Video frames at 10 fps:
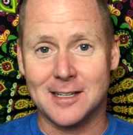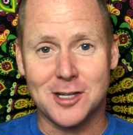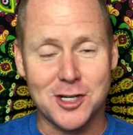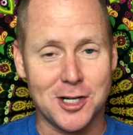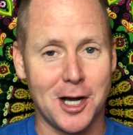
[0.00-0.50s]

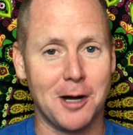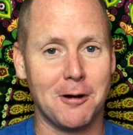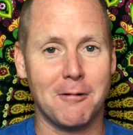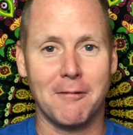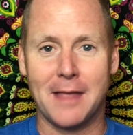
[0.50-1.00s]

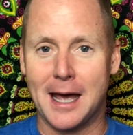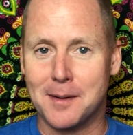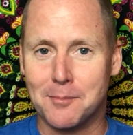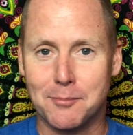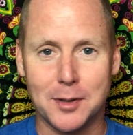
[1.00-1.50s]
show,
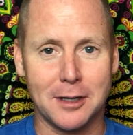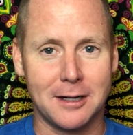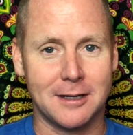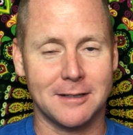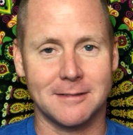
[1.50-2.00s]
that
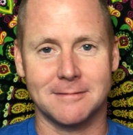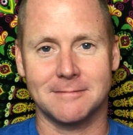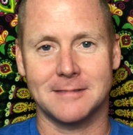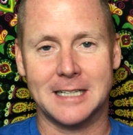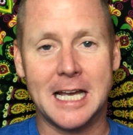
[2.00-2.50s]
book
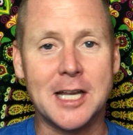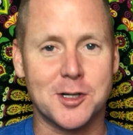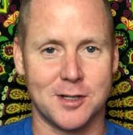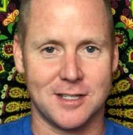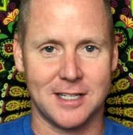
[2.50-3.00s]

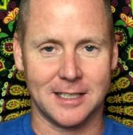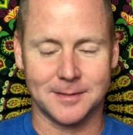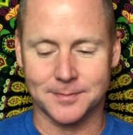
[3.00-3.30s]
interesting.